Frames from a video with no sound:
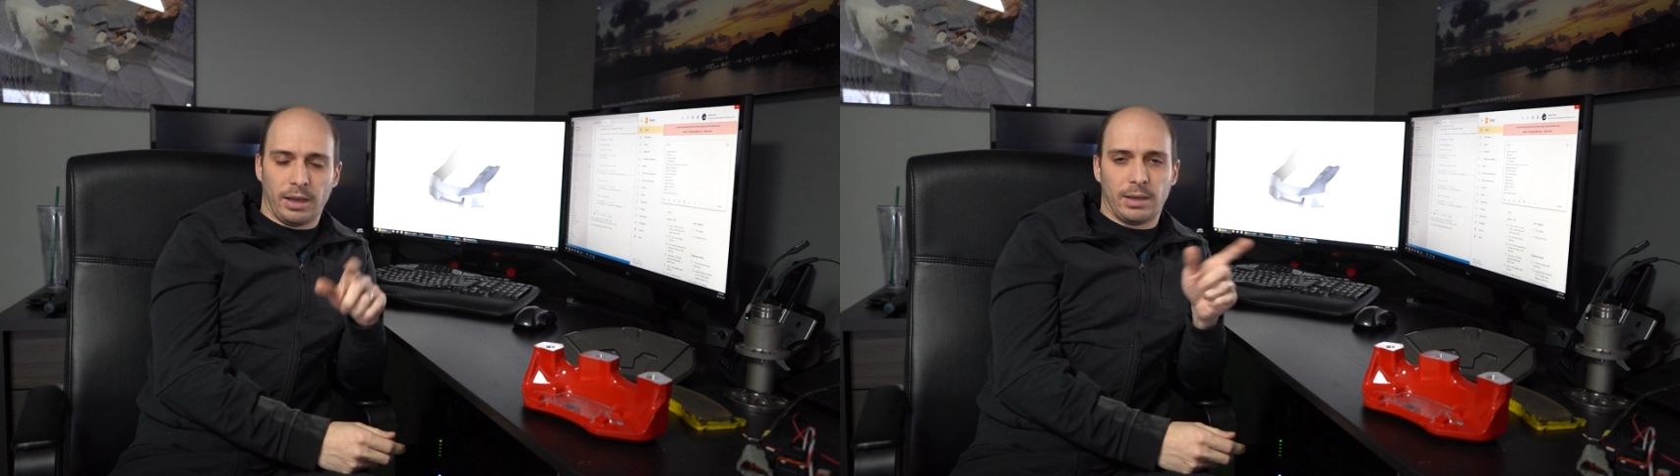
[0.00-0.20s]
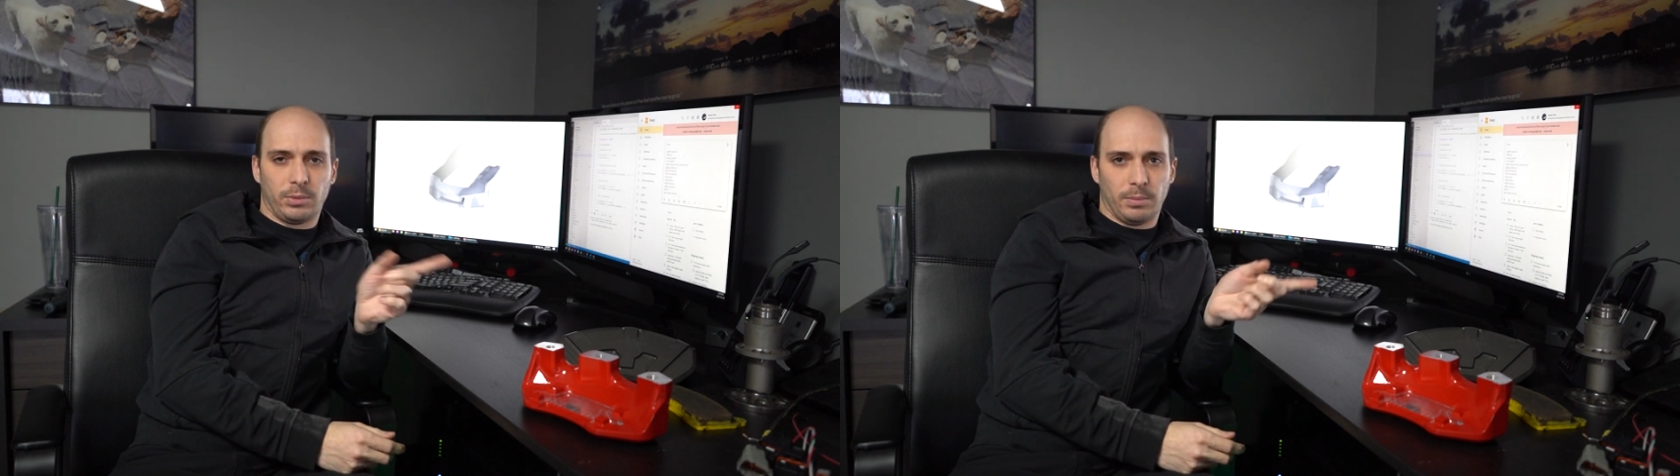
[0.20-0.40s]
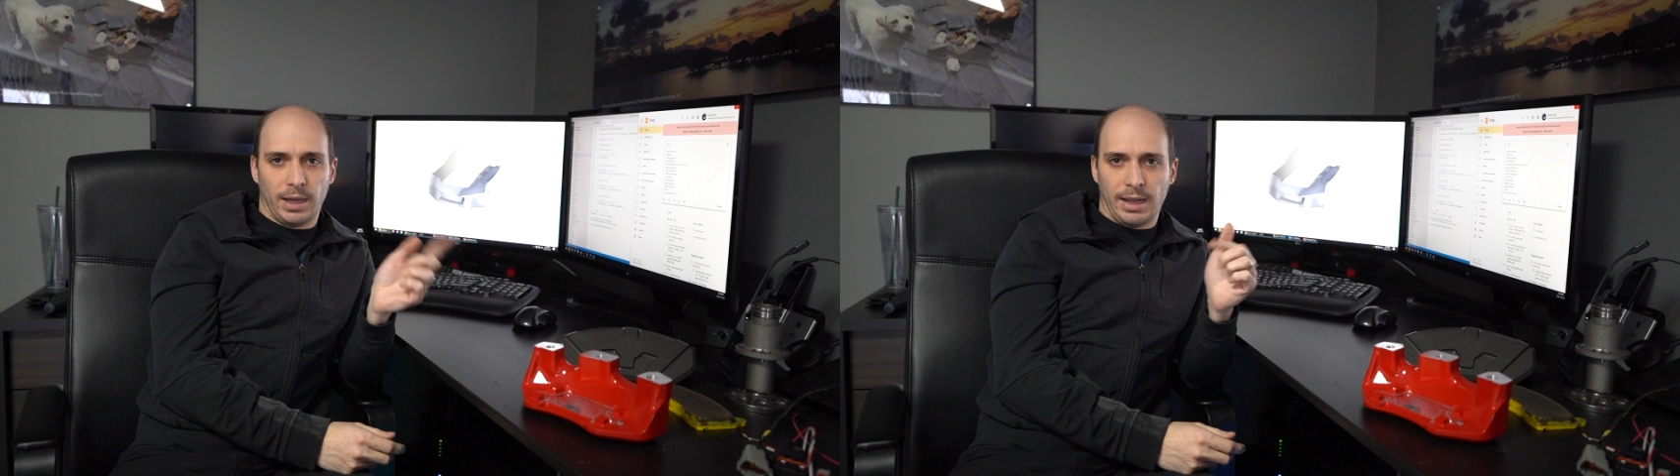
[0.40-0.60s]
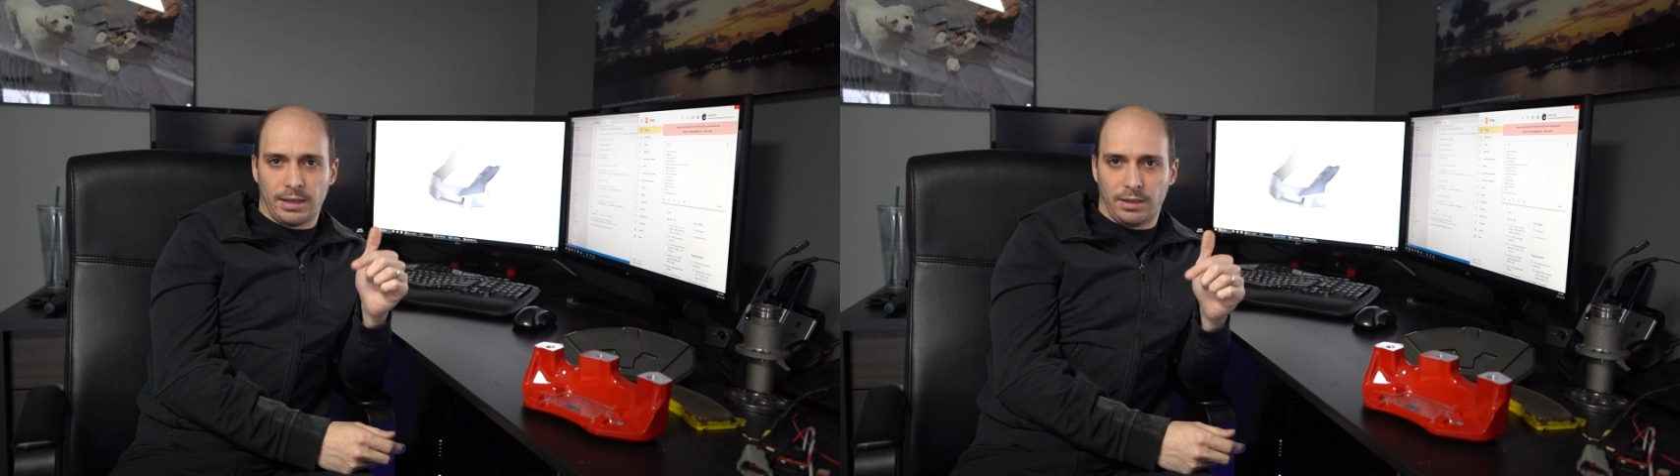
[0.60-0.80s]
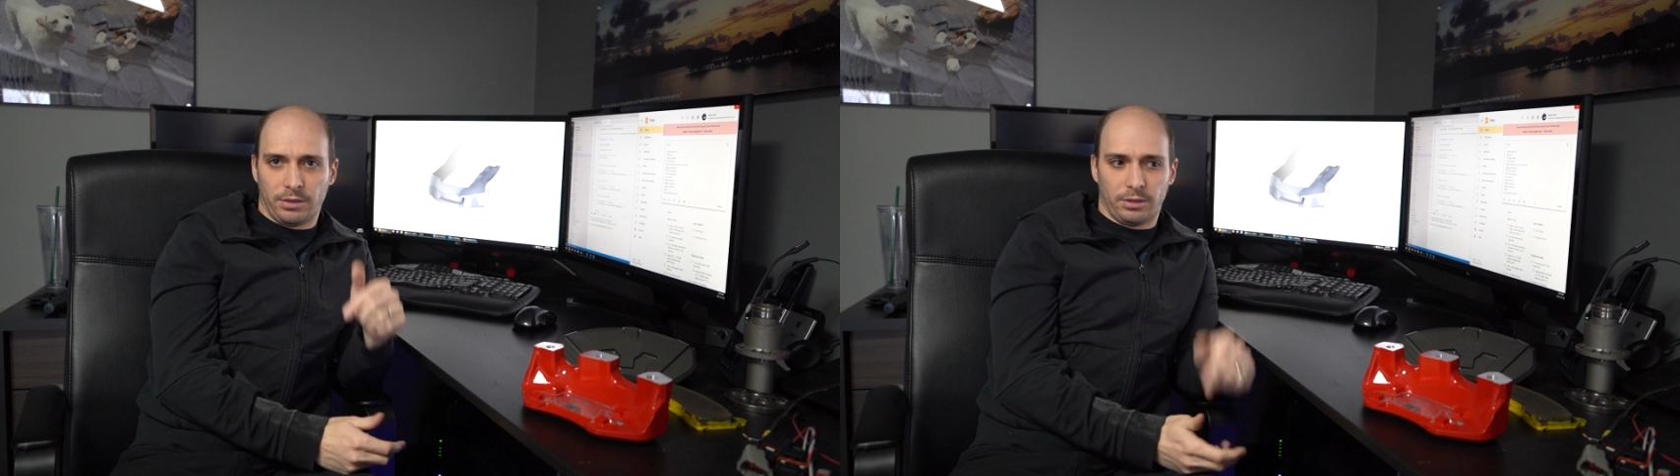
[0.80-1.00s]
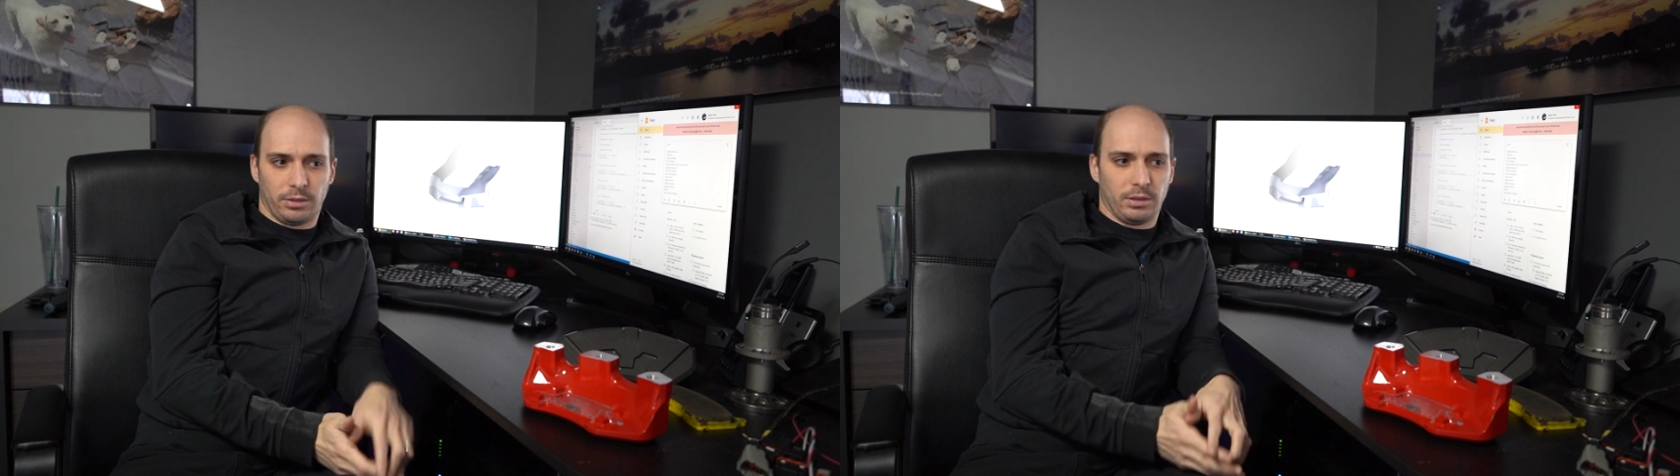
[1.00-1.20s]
and then we might add another